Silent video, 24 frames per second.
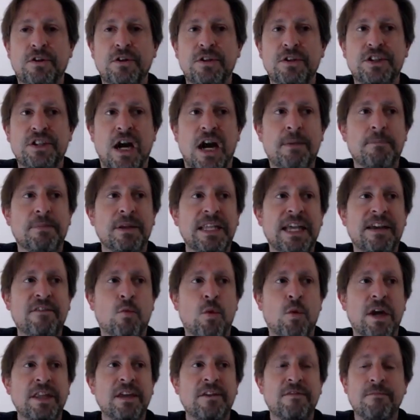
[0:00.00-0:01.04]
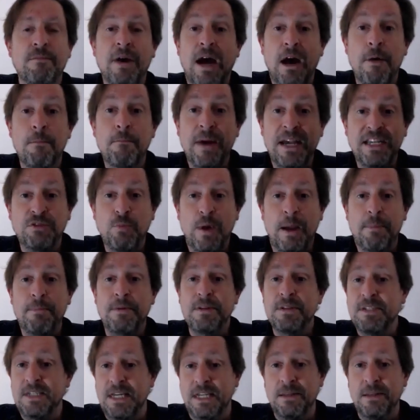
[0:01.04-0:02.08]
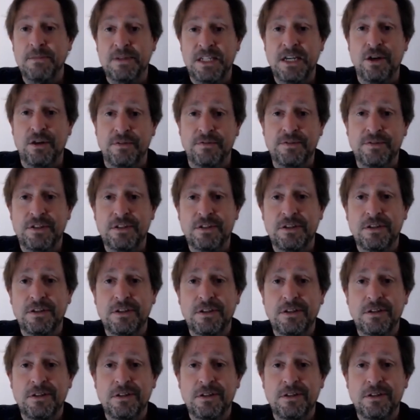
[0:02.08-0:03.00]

because I believe one of our best weapons are themselves.